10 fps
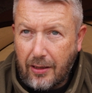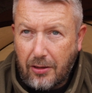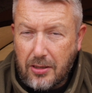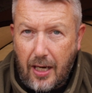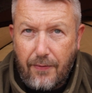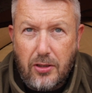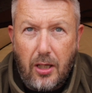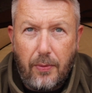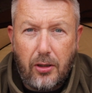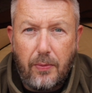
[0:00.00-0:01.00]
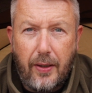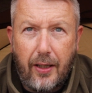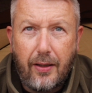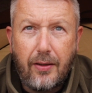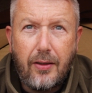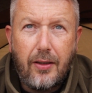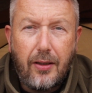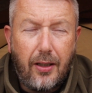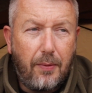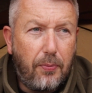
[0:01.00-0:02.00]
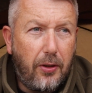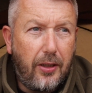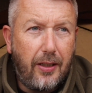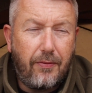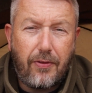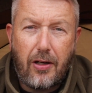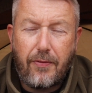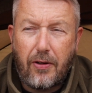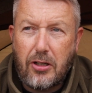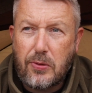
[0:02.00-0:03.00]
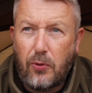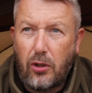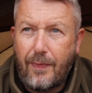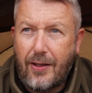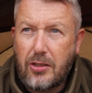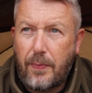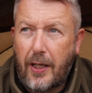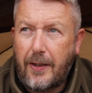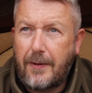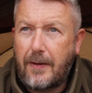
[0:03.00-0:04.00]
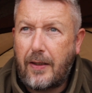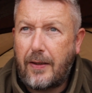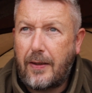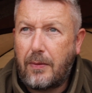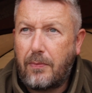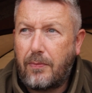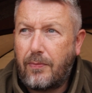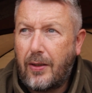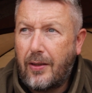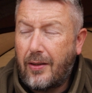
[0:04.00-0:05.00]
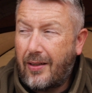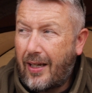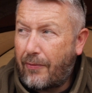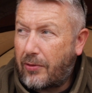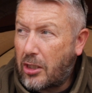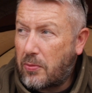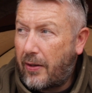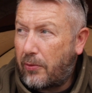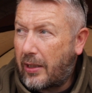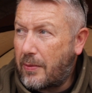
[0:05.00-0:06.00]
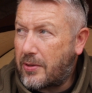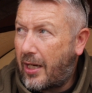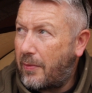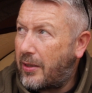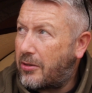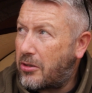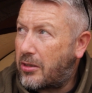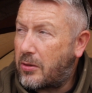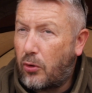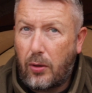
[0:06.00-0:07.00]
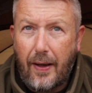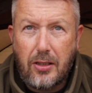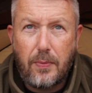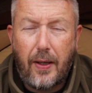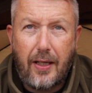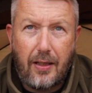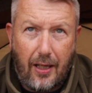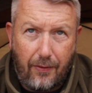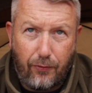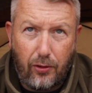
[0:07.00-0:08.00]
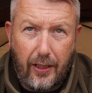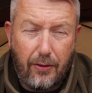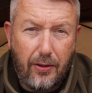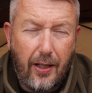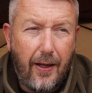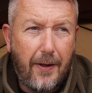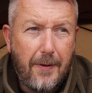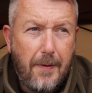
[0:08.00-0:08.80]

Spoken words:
in, because every time I come here I'm putting in very, very small amounts of bait. That's what everyone keeps telling me, just small amounts of bait, handful here and there.